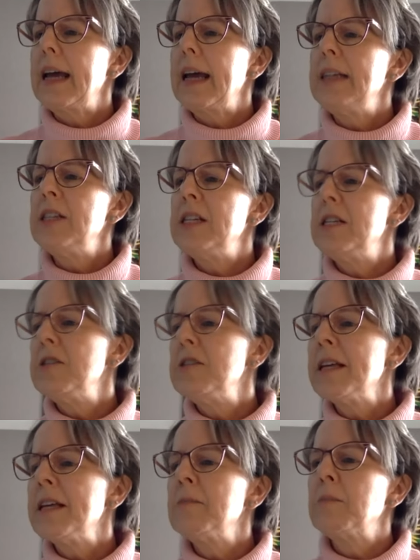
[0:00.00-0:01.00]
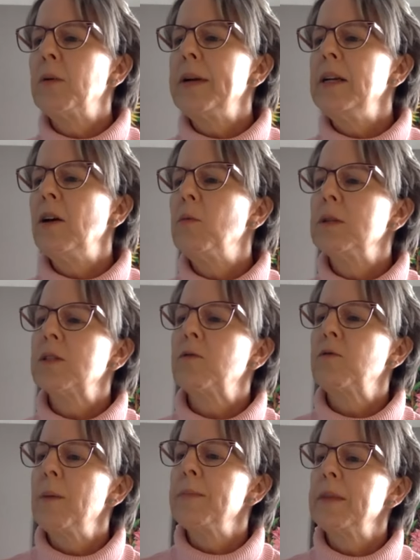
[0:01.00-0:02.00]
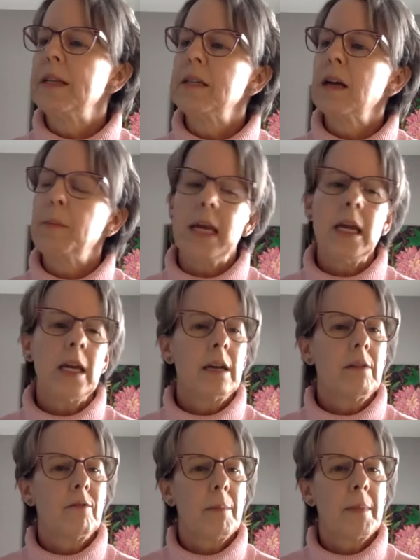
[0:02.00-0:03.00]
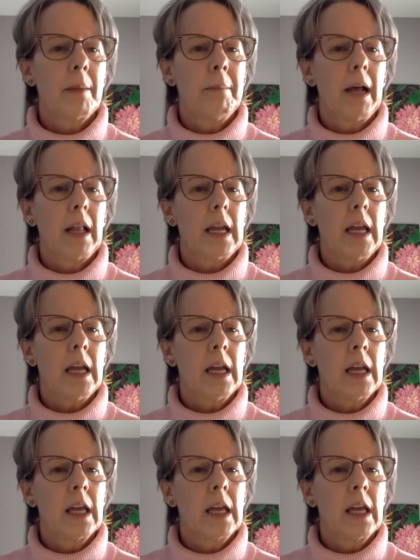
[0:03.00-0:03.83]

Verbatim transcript: Angie, did you say that merino was from the tummy, from the belly?